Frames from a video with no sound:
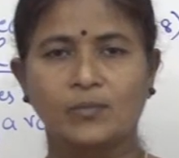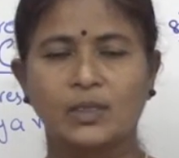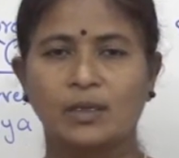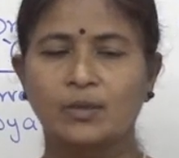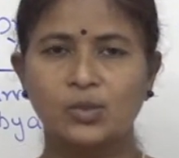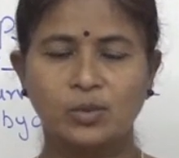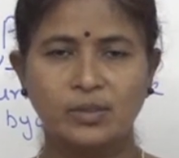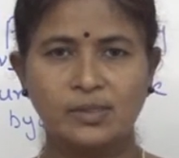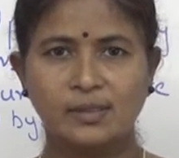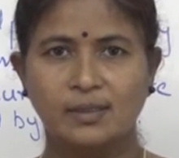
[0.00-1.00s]
Hello
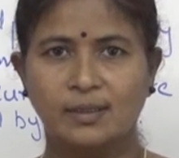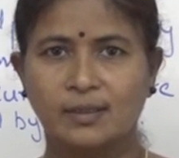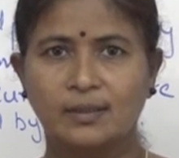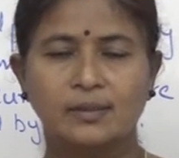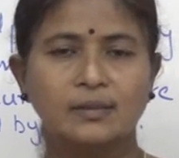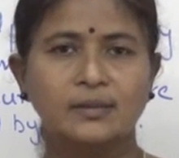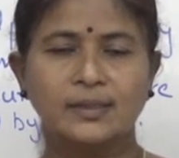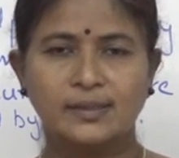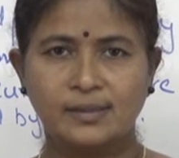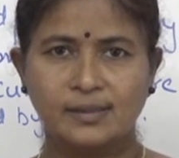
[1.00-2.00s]
students,
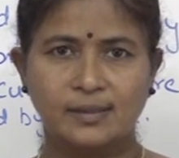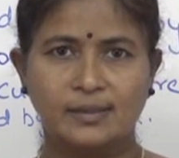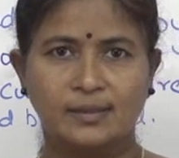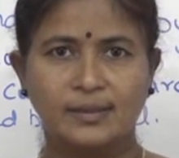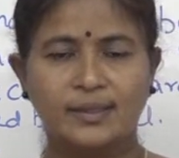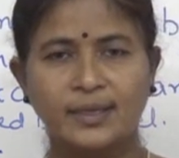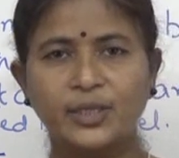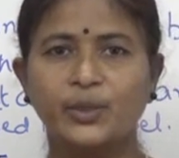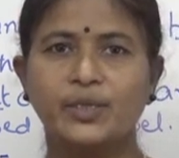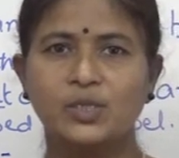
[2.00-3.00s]
this is the
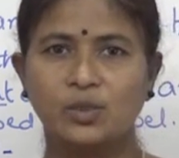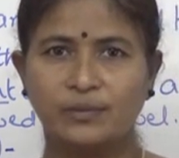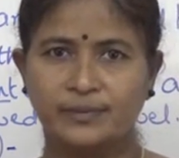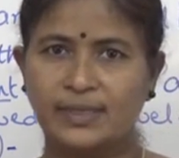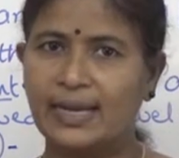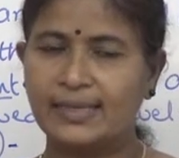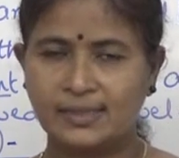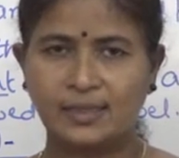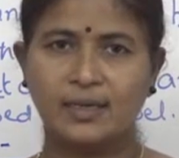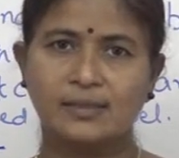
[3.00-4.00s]
continuation of the last
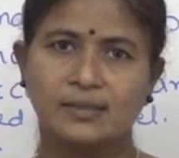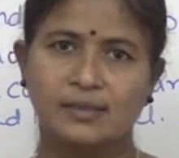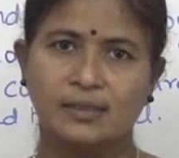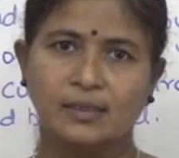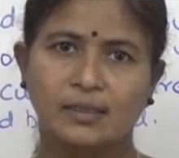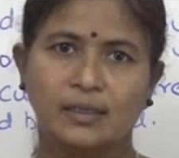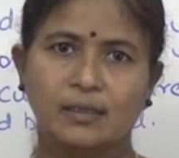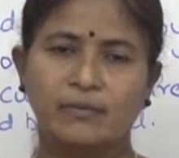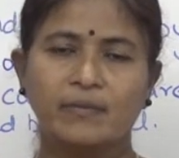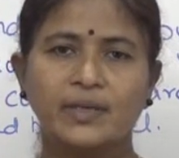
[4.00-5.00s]
class.
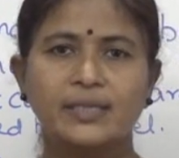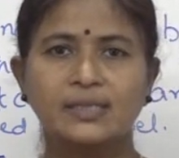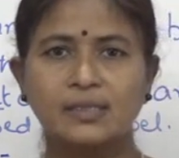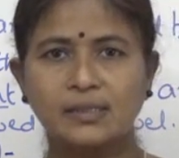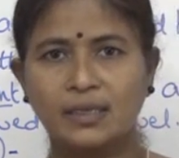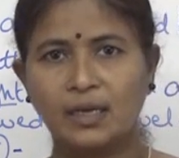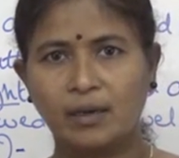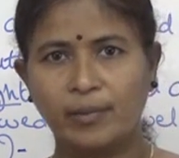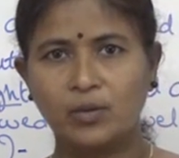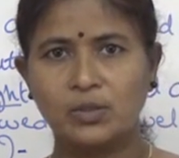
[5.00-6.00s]
We were discussing
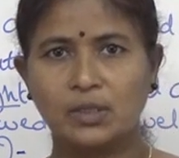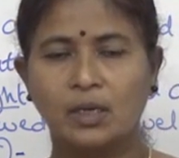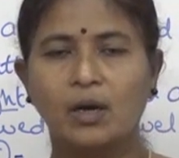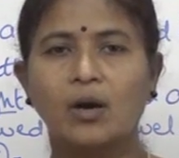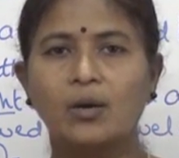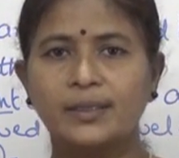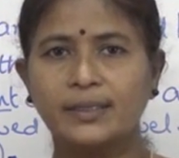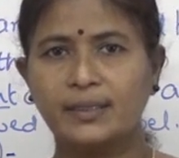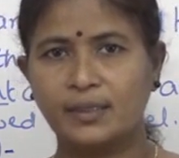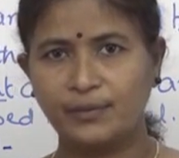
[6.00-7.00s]
about
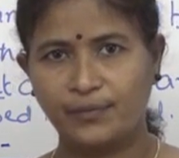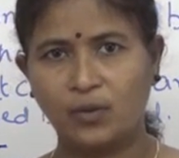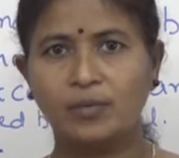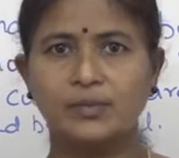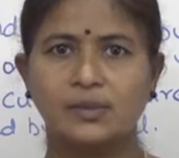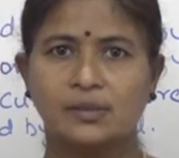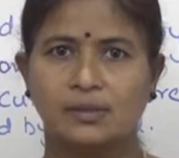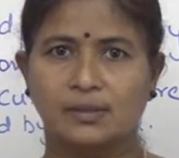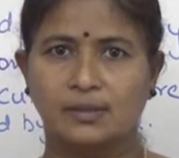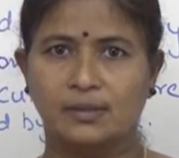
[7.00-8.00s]
alternative forms
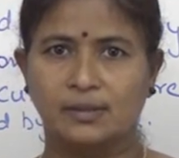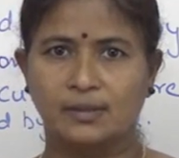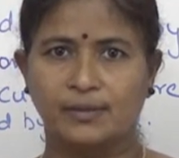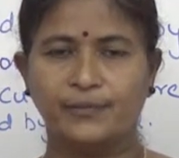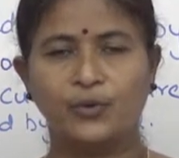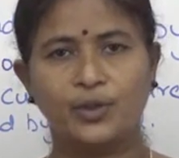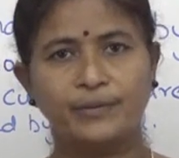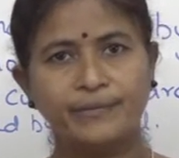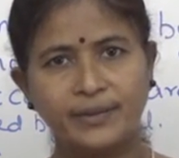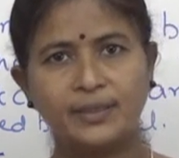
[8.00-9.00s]
for
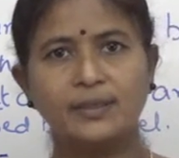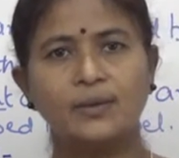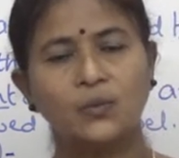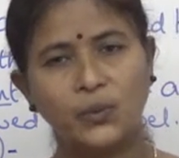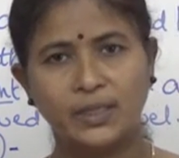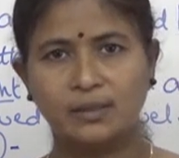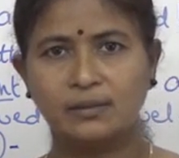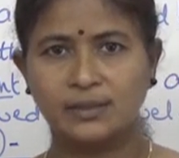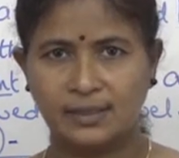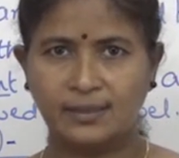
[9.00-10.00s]
fir, ver,
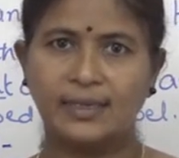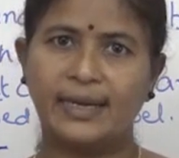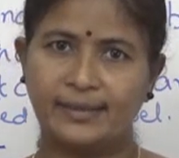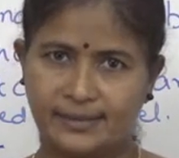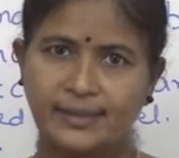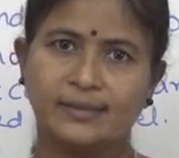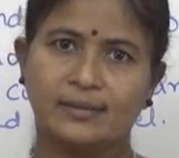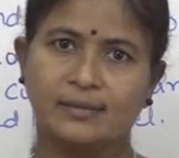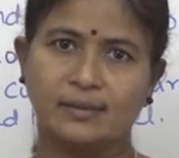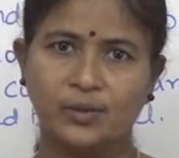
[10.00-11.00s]
ter and der.
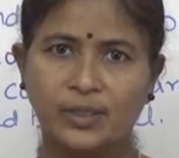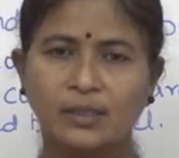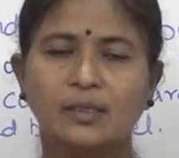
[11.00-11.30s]
Okay.